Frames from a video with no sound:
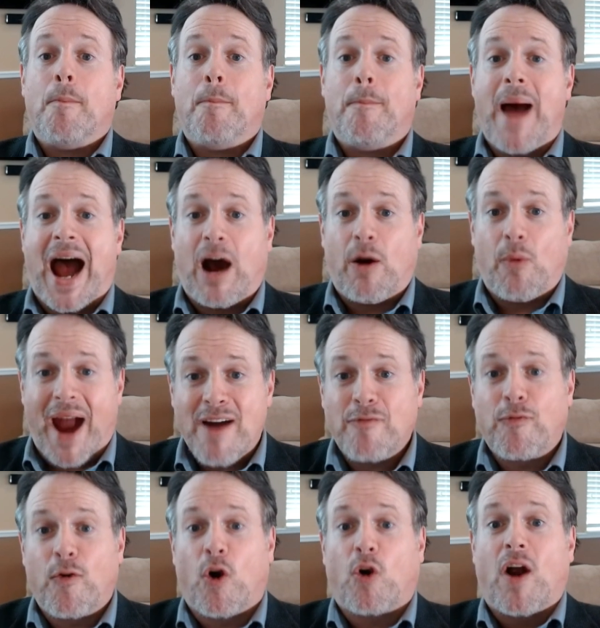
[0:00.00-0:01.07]

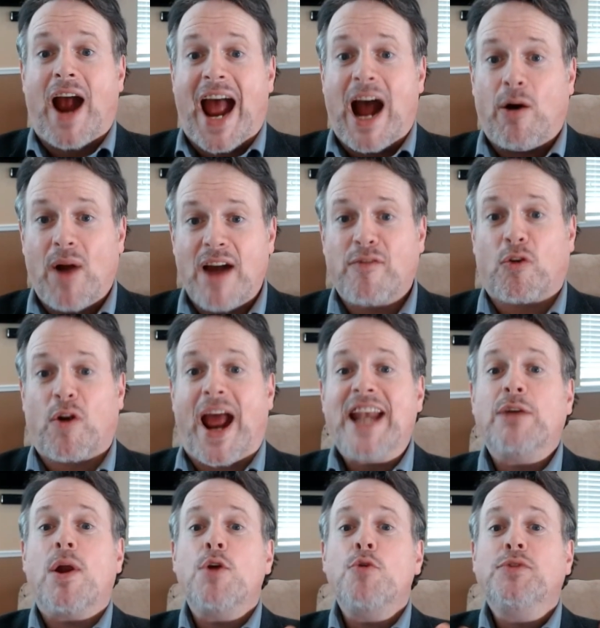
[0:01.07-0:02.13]
However, however,
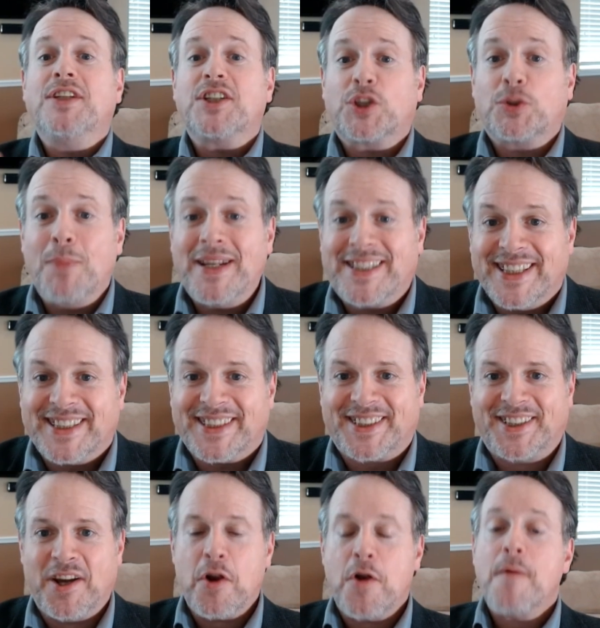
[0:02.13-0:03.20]
anyone who
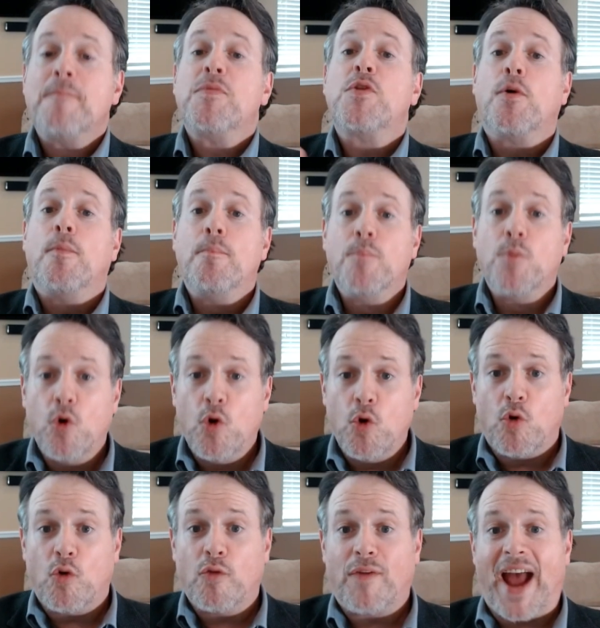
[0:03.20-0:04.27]
dismisses the
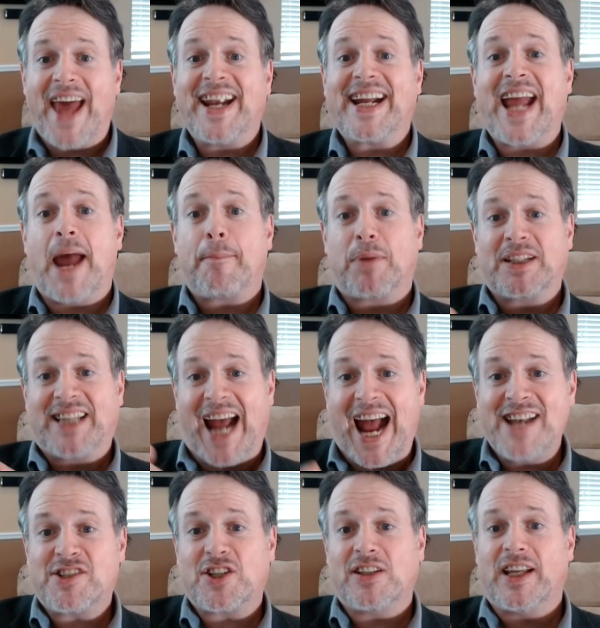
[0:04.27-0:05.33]
move and again
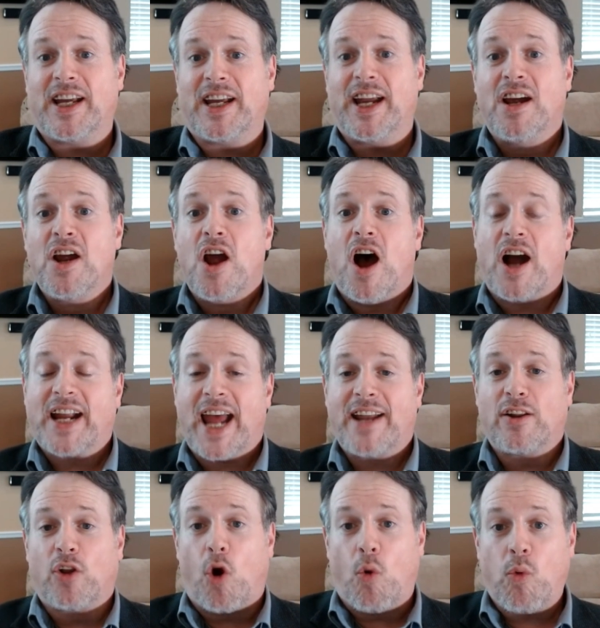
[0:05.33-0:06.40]
potentially again
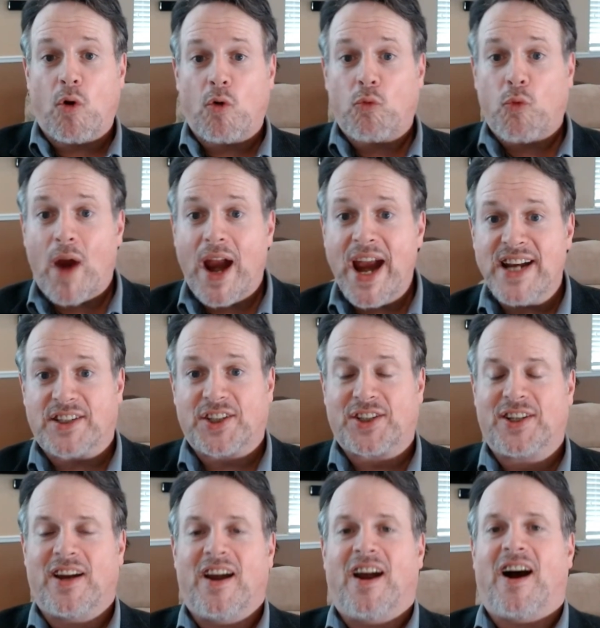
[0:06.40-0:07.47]
lower
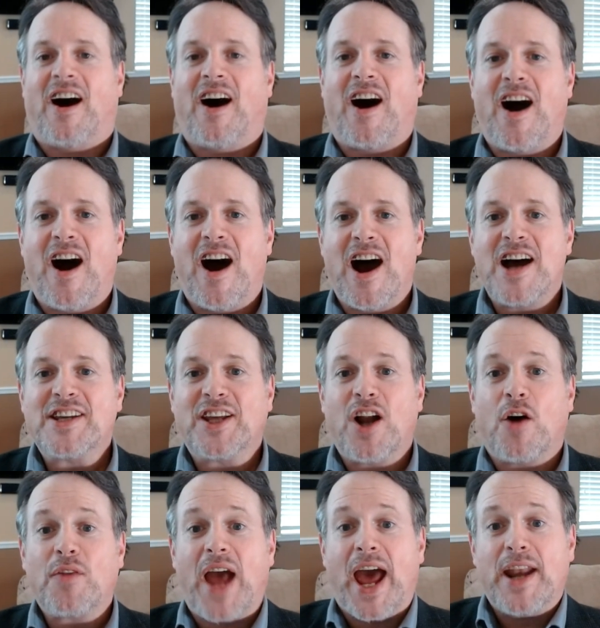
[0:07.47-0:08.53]
rates, uh, you
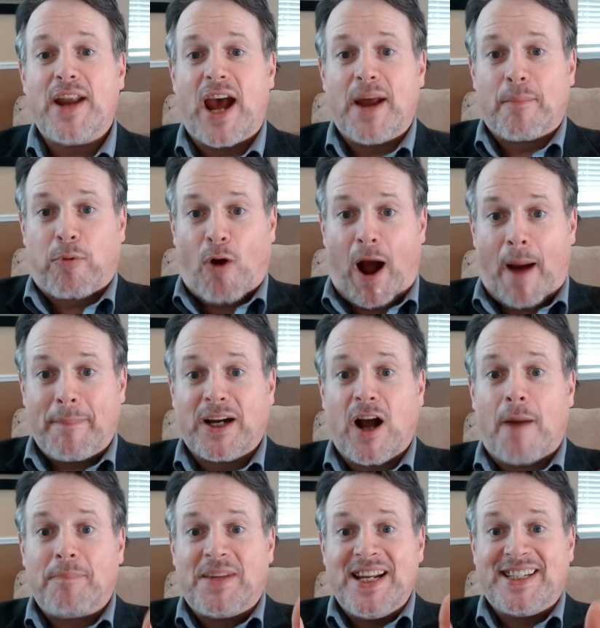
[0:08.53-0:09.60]
know, and and propping
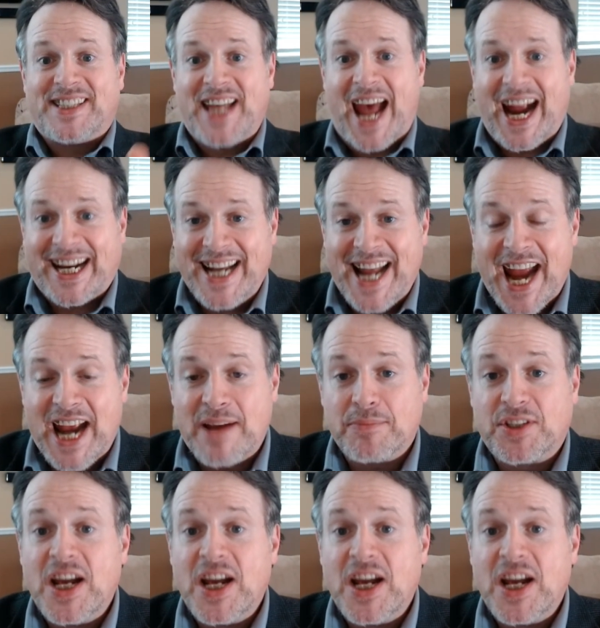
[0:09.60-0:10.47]
up these tech names,